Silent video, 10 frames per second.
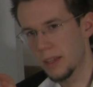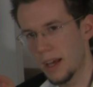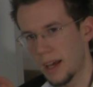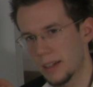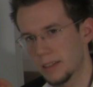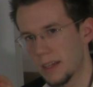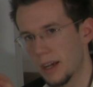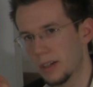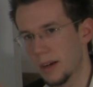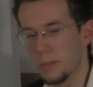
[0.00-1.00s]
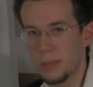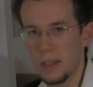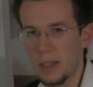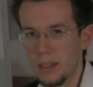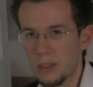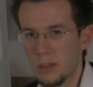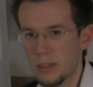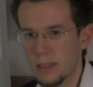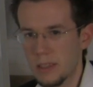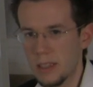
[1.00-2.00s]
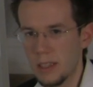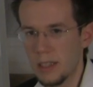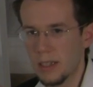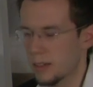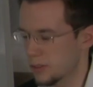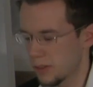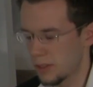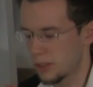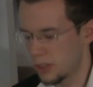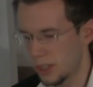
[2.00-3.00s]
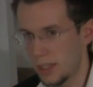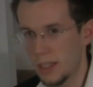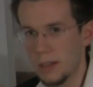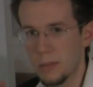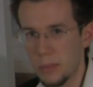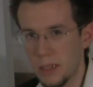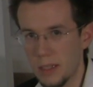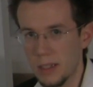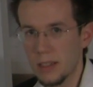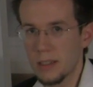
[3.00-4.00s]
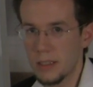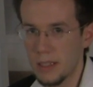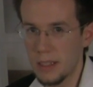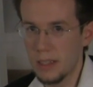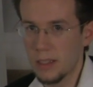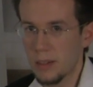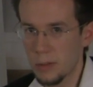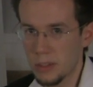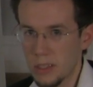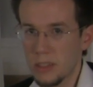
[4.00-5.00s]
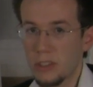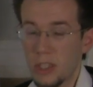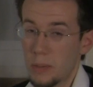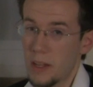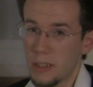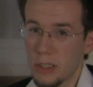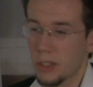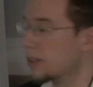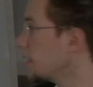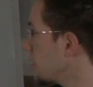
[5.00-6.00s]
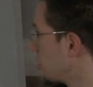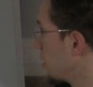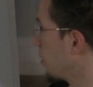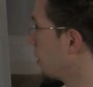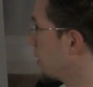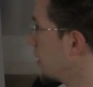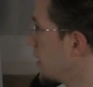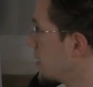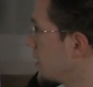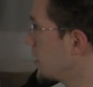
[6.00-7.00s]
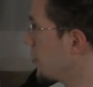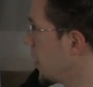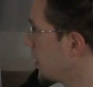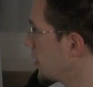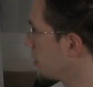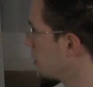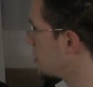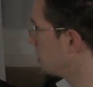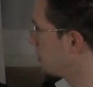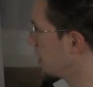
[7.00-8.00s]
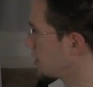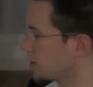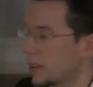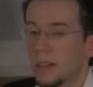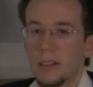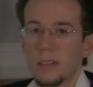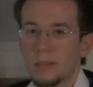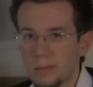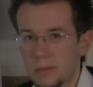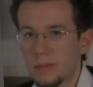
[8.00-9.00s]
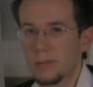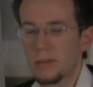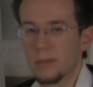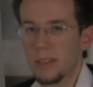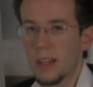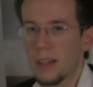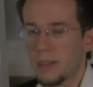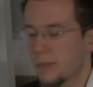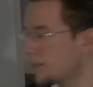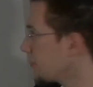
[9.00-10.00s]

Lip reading: flat, now you're at B, so it's G, B, D, which is G major. So you're going C minor to G major. Okay?